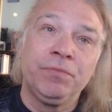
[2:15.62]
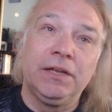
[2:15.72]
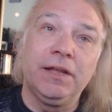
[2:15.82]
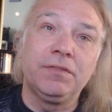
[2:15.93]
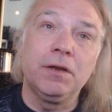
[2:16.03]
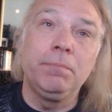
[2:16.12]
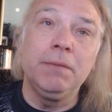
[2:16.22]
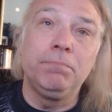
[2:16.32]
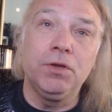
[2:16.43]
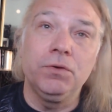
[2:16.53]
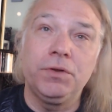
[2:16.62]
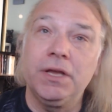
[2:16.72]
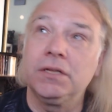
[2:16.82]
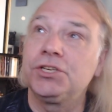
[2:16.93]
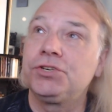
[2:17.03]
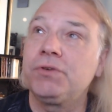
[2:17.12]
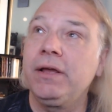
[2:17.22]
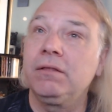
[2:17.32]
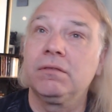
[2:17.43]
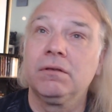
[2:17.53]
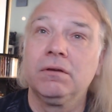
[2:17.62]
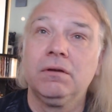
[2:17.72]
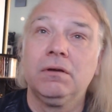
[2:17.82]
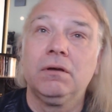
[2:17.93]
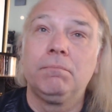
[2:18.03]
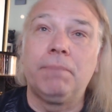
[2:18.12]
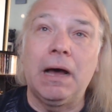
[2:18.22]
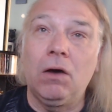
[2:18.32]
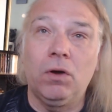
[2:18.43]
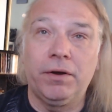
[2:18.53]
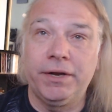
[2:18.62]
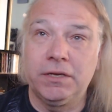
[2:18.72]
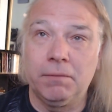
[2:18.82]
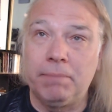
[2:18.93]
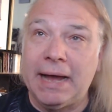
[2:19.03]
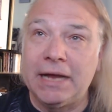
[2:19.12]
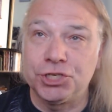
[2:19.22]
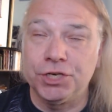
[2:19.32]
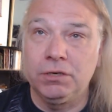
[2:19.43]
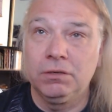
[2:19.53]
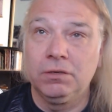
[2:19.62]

Let there be beauty and strength, power and compassion,